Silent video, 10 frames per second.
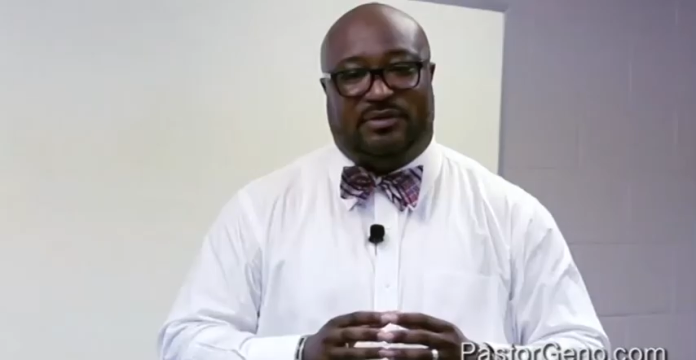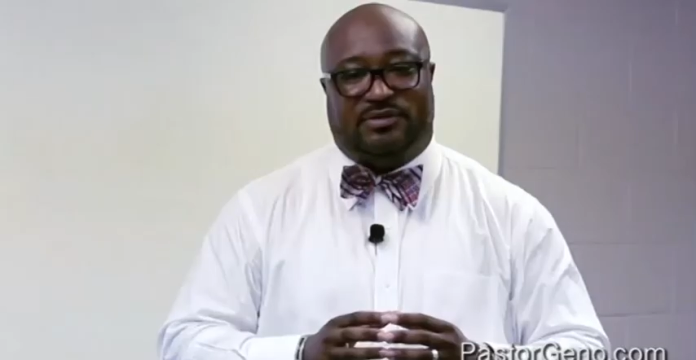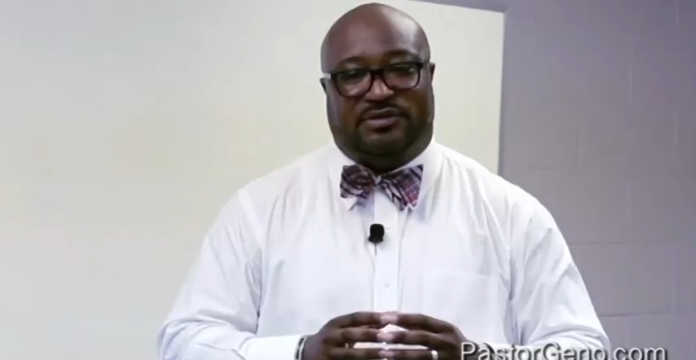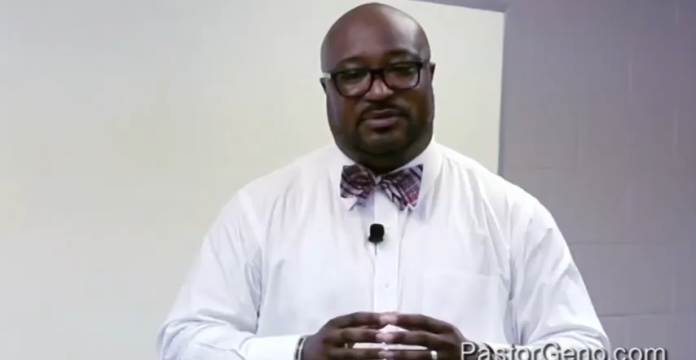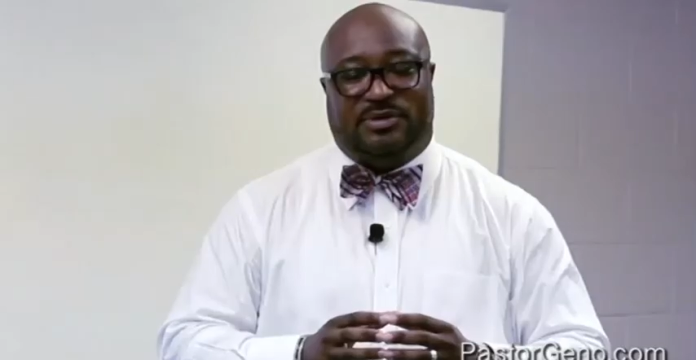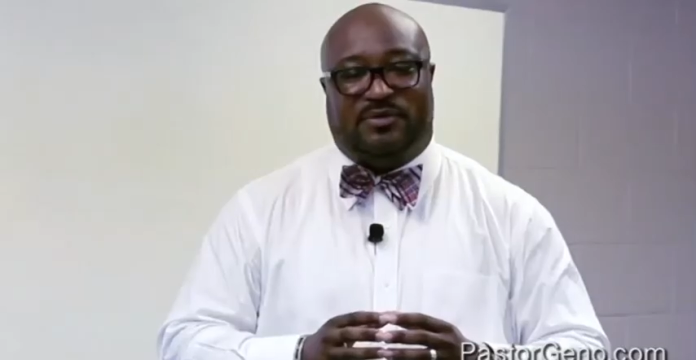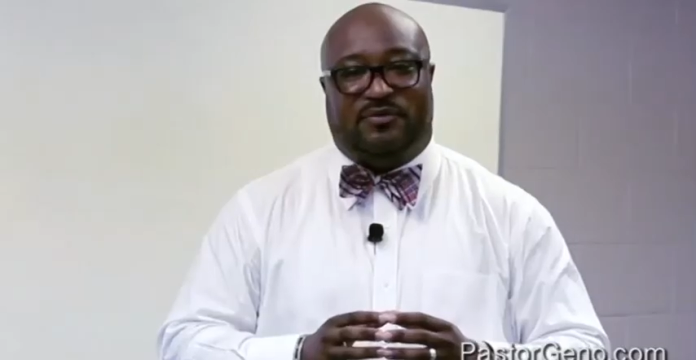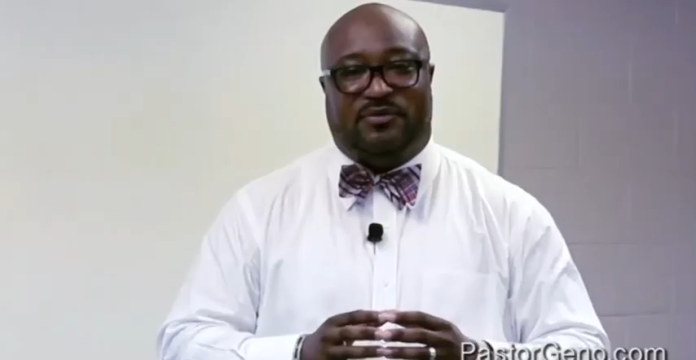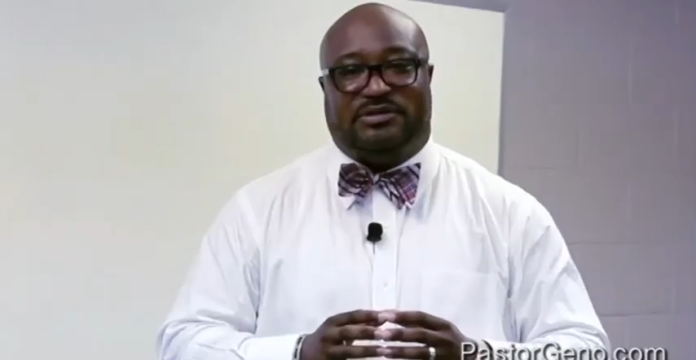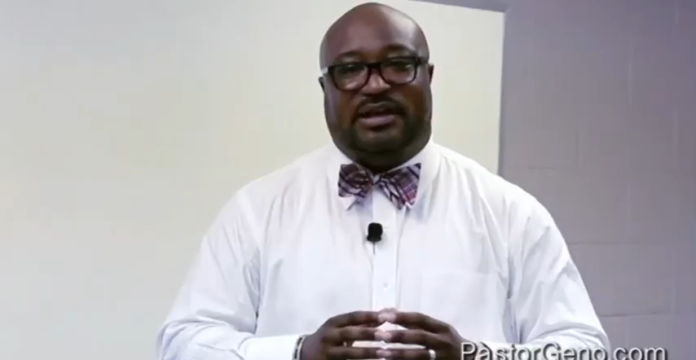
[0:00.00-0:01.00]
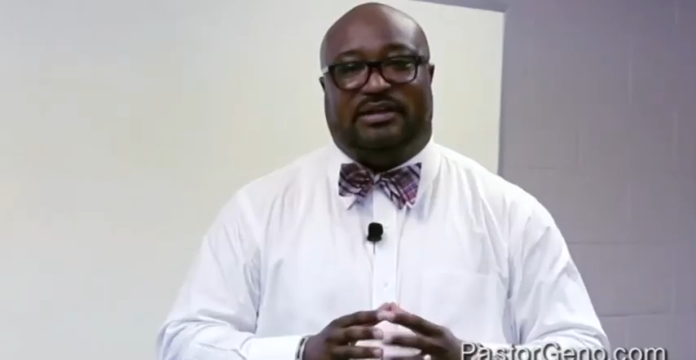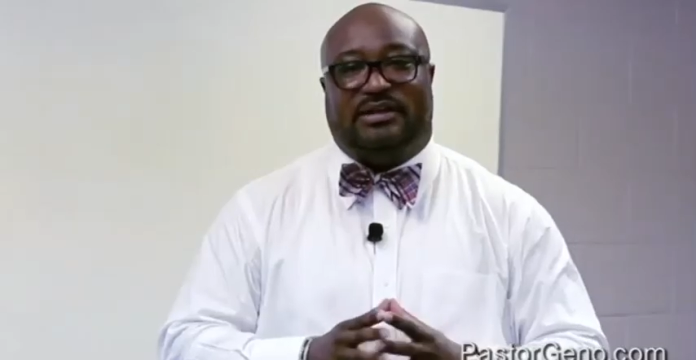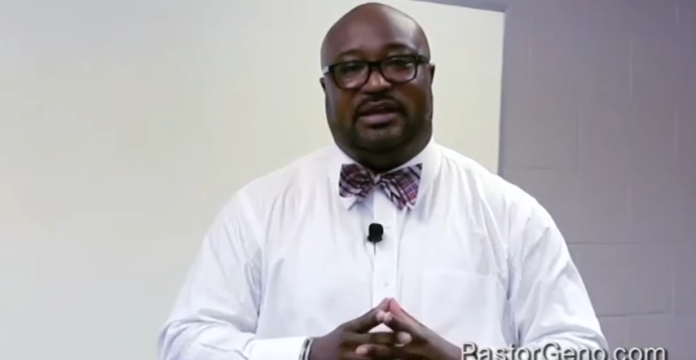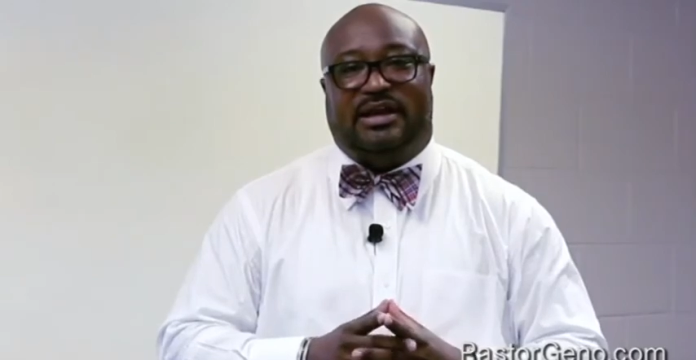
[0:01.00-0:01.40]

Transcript: was on September 14th,